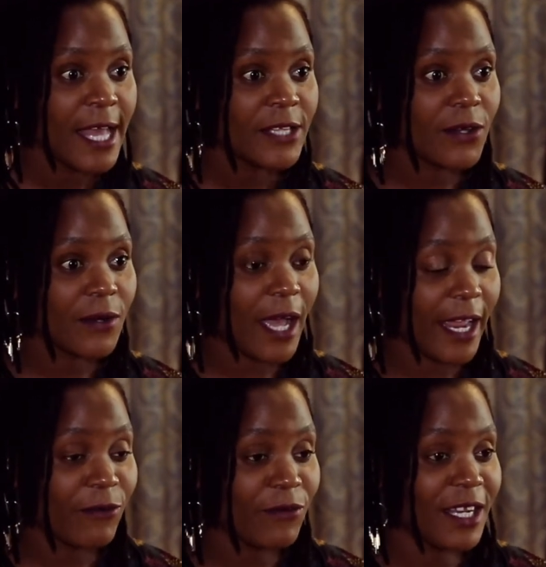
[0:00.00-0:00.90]
So
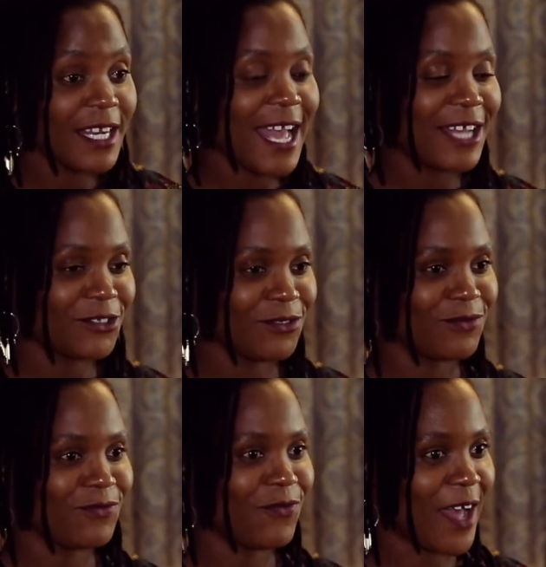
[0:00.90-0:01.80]
I really had
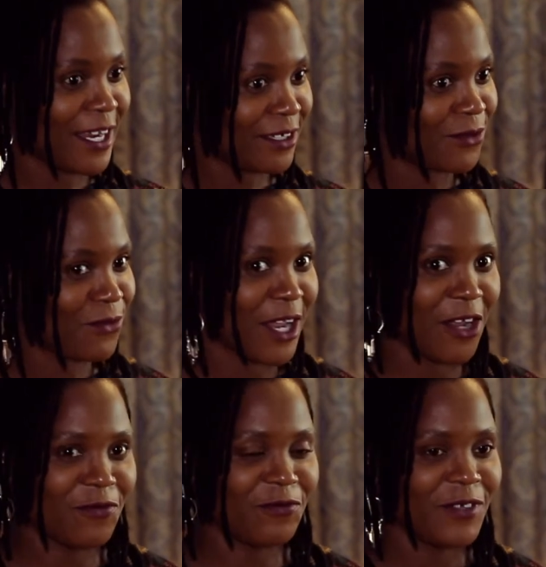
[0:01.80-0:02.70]
to find a
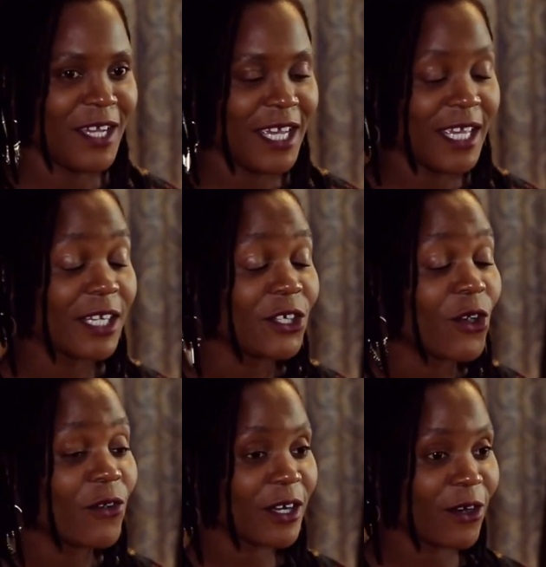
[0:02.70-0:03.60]
way of
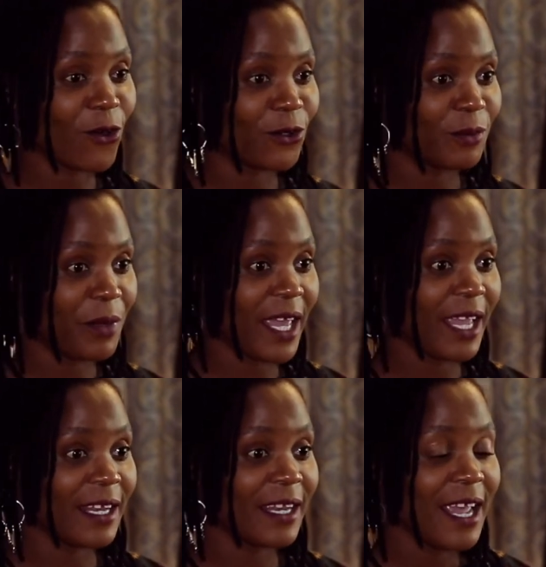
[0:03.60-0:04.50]
ignoring all the
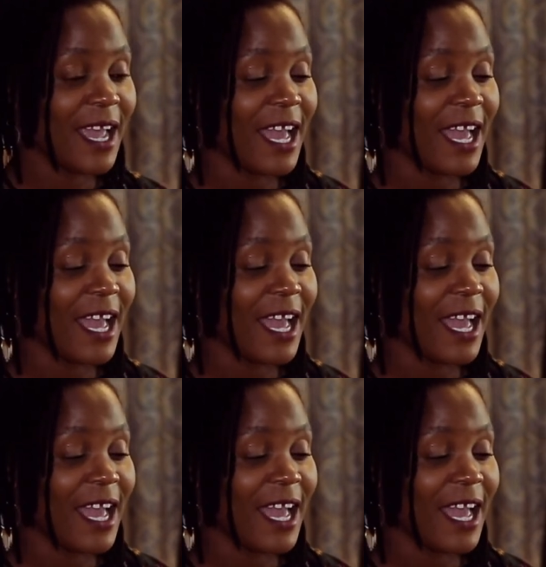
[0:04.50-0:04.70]
pain